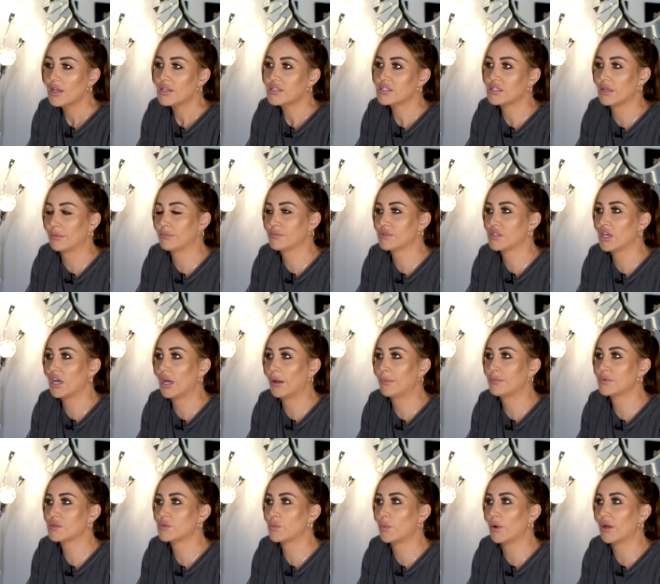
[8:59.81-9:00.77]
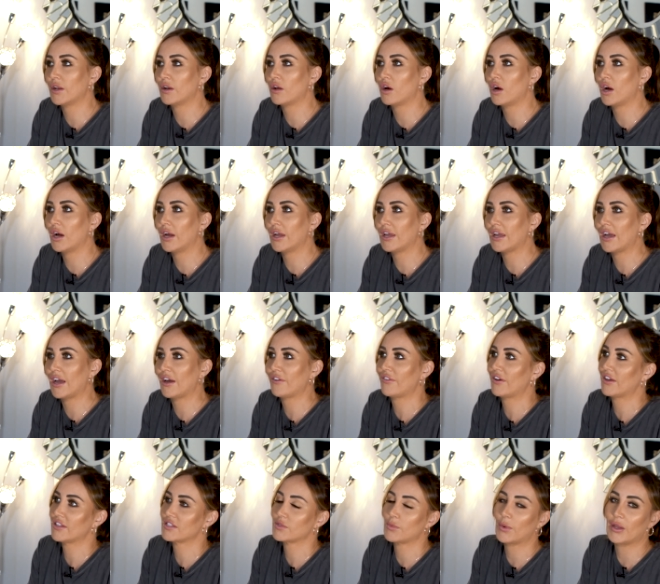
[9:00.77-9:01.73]
Sometimes when I have
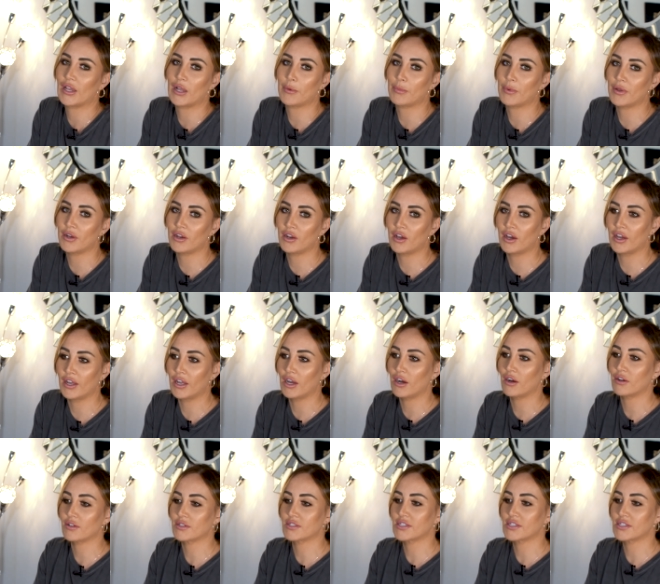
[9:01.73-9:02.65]
had to wake up at night, I'll